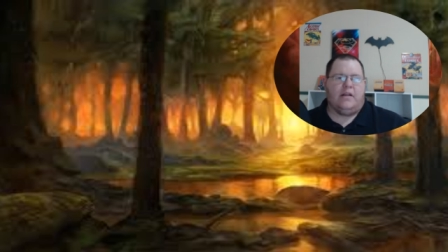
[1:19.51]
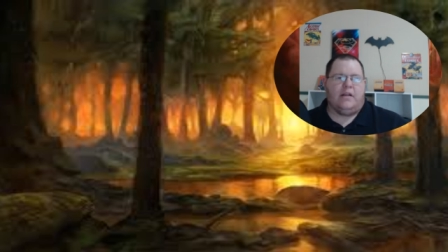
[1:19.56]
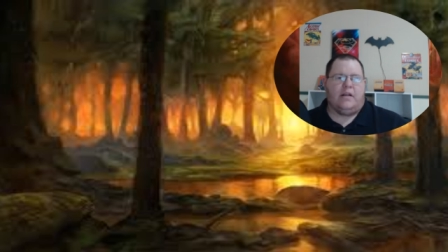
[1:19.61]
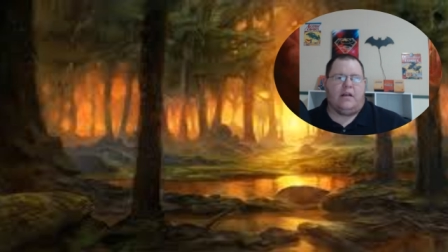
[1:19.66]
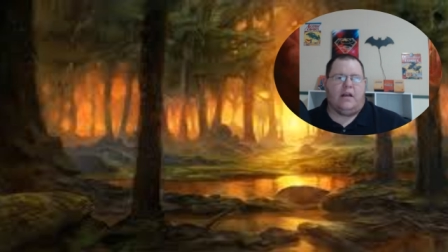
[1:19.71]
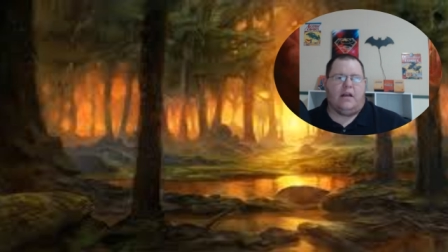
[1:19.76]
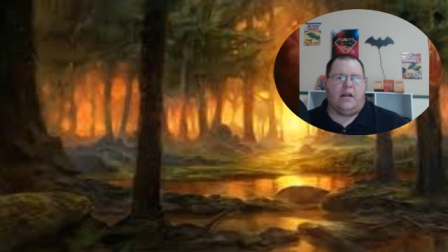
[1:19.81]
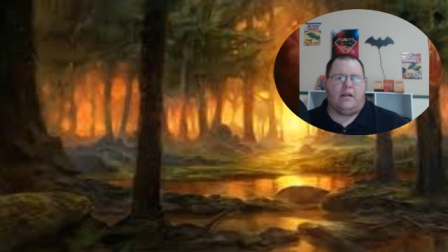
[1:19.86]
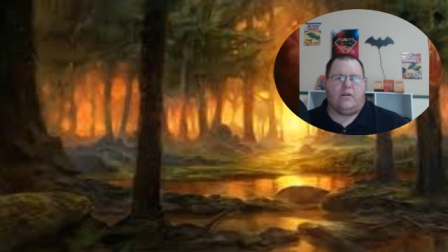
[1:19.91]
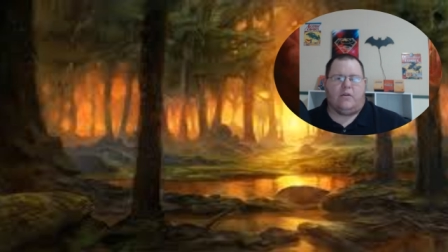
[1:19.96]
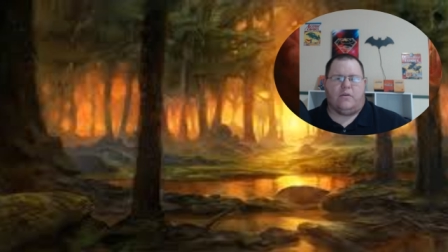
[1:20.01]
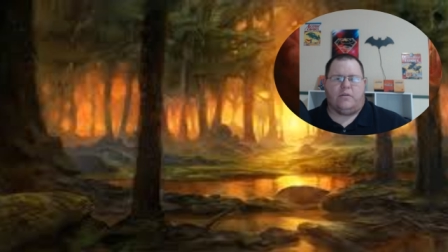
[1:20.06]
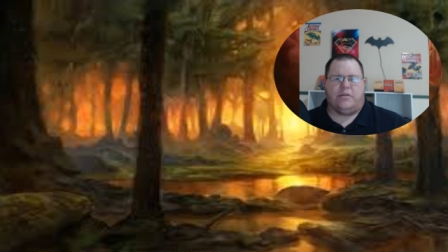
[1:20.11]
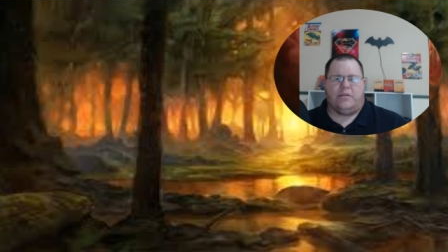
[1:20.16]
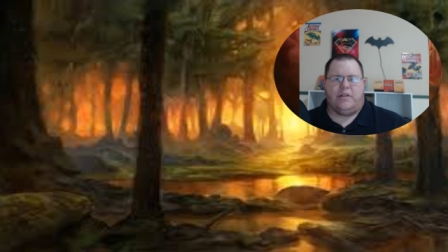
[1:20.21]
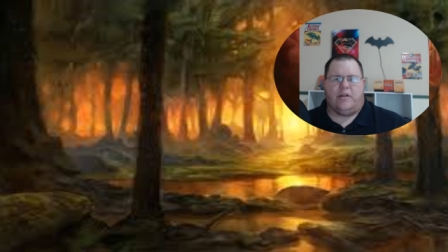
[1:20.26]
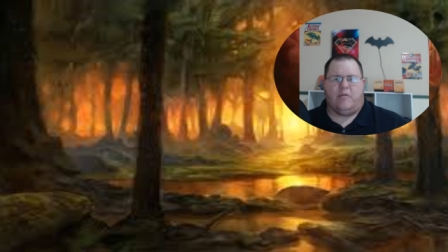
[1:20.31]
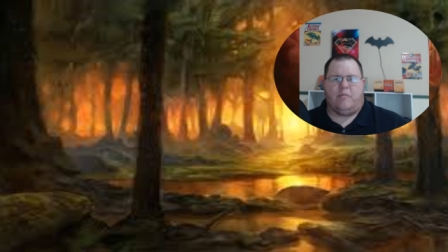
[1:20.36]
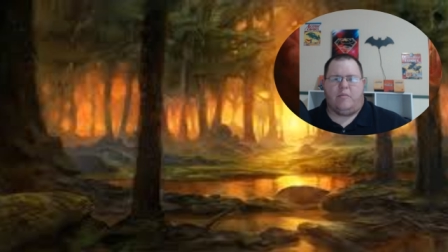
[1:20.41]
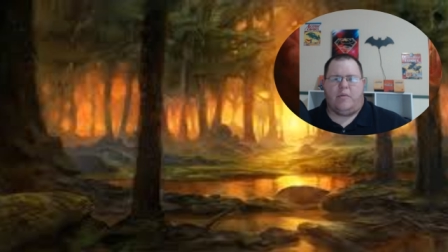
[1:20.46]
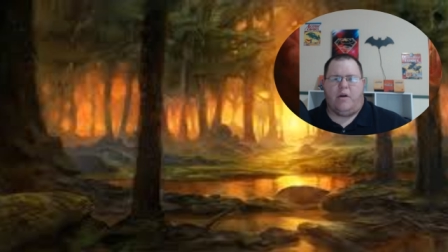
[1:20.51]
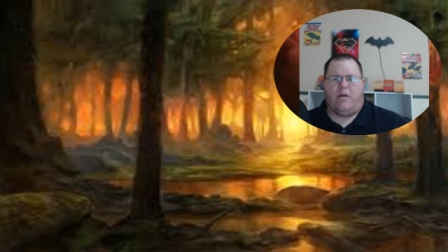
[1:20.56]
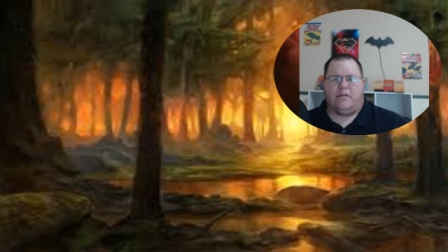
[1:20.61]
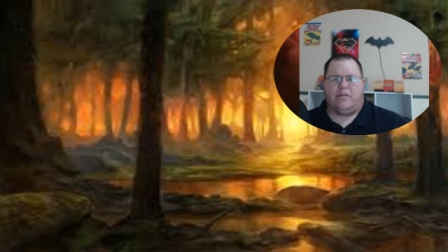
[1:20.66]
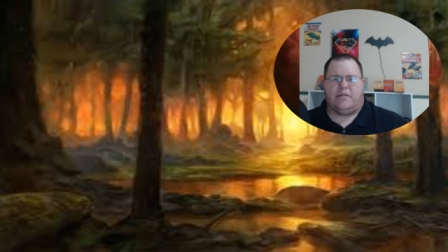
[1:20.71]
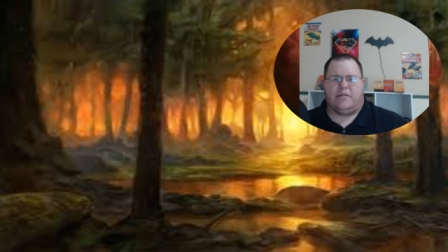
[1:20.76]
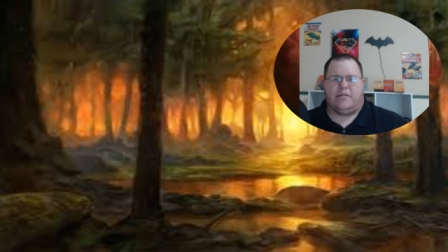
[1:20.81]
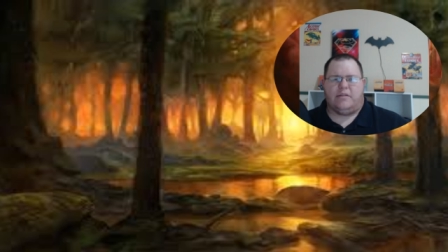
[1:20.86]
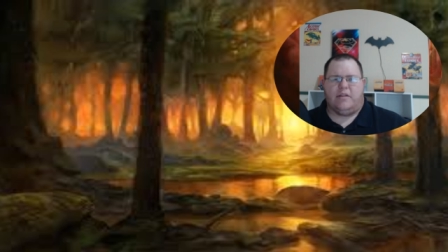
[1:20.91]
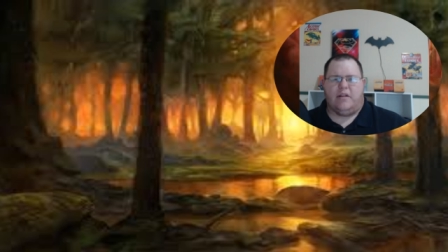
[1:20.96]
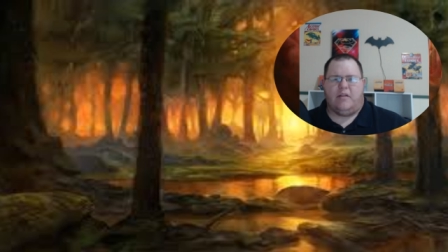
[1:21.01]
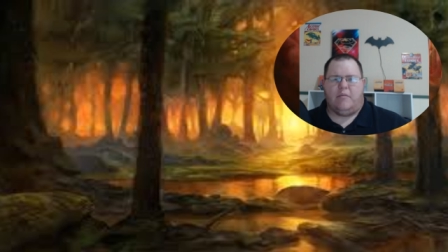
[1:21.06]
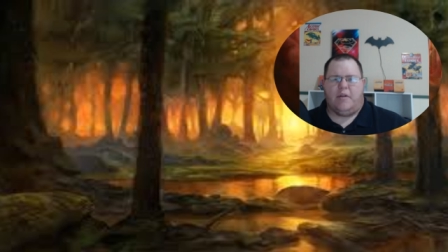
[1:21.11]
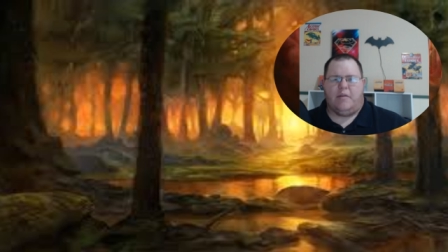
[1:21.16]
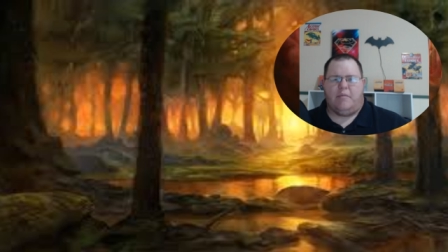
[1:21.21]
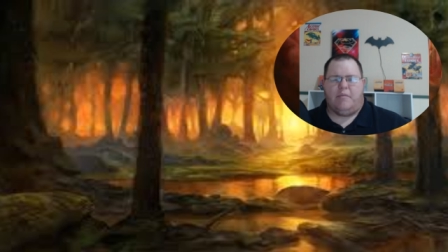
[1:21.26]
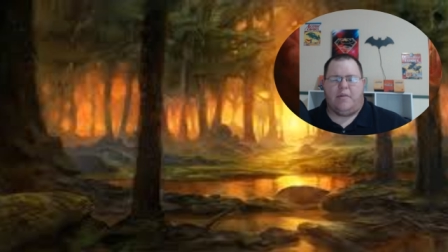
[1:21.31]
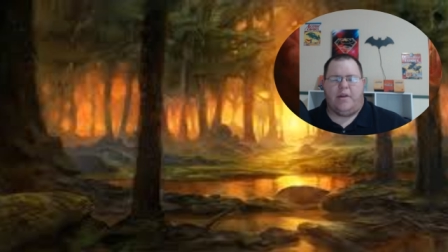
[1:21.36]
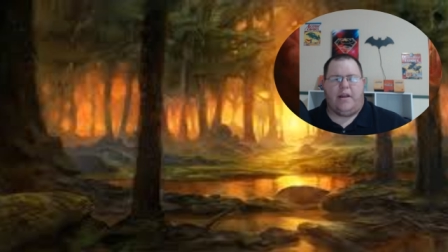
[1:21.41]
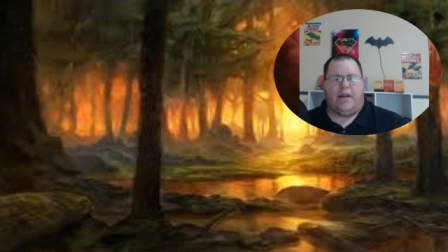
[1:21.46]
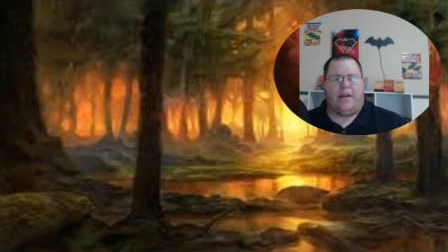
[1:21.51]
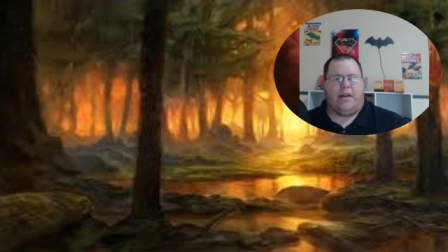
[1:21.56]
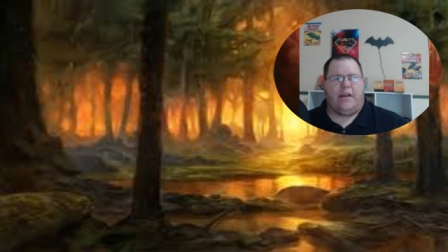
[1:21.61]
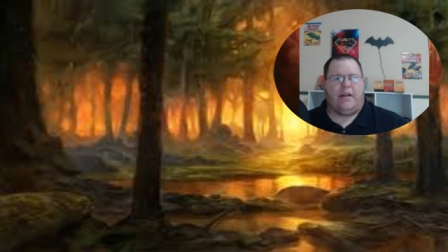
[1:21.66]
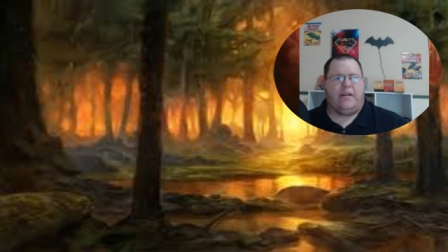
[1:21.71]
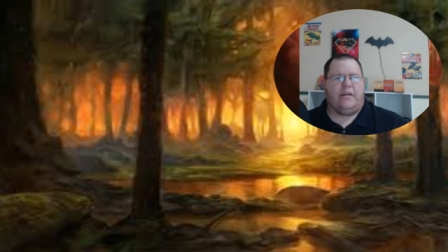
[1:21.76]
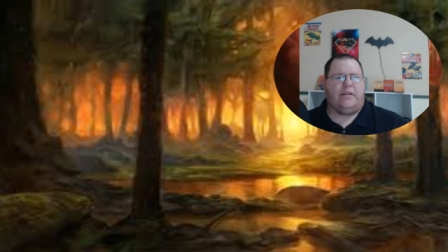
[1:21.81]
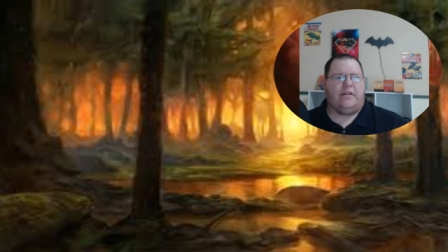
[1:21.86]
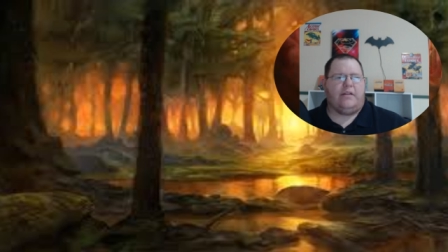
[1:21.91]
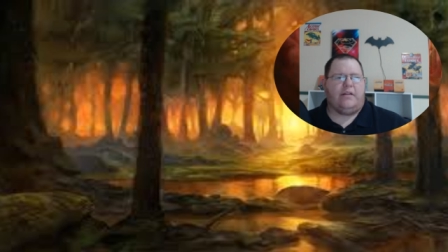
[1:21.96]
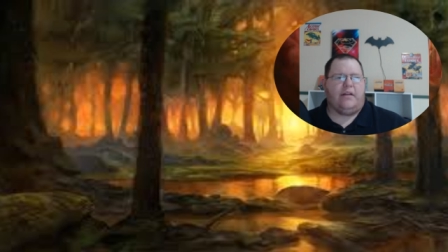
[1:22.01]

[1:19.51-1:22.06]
Of course, Nicol Bolas is going to be big.